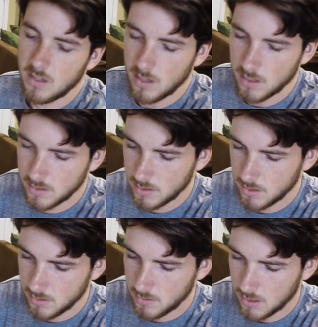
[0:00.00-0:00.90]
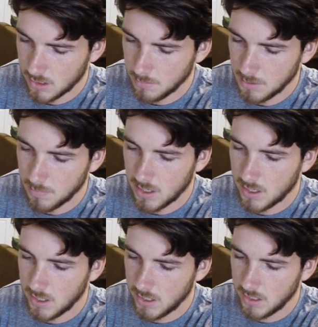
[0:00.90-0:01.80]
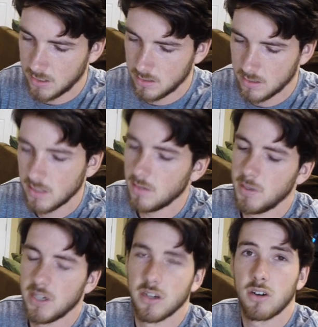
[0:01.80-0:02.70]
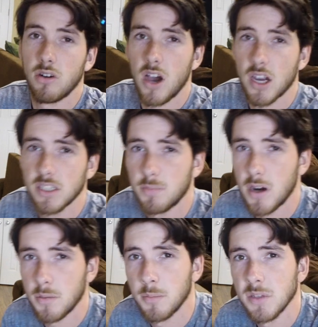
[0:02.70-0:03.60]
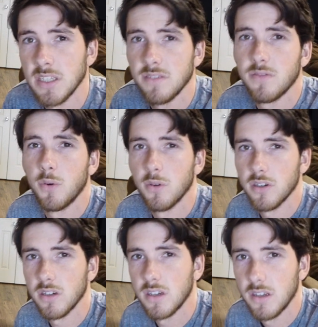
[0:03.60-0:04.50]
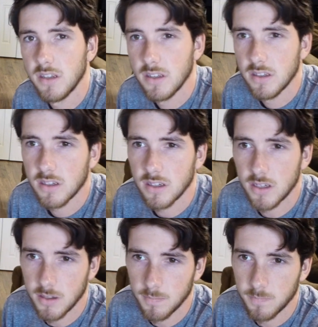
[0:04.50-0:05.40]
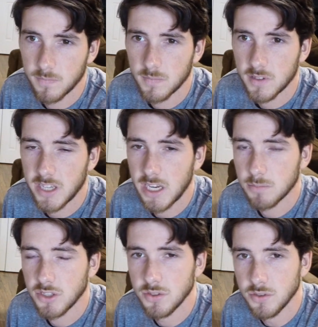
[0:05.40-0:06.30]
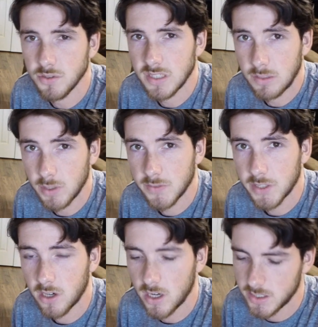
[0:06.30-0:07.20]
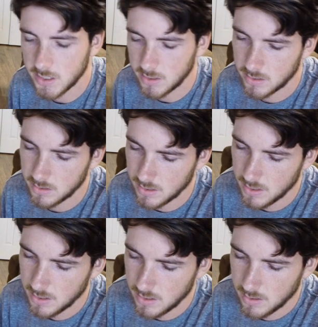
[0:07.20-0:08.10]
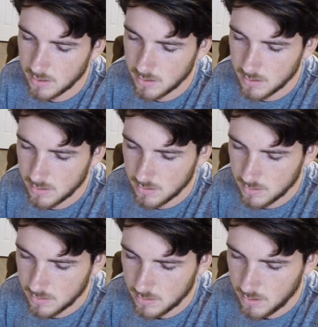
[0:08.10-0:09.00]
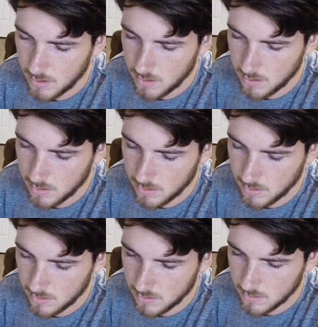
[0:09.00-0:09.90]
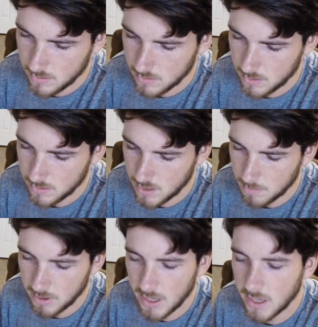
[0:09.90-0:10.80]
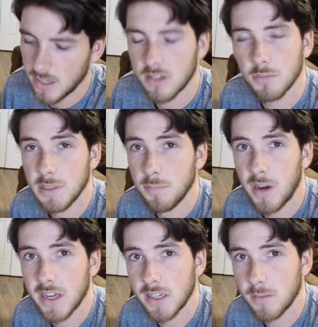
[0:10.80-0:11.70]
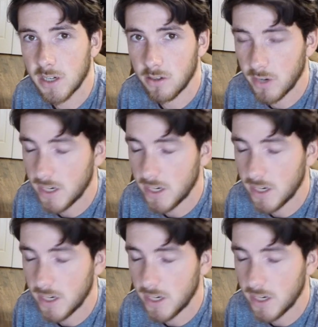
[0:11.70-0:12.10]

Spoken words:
Also, I'm going to be buying a pair of Crocs probably for camp shoes and river crossings. And On top of that, I'll be buying a pair of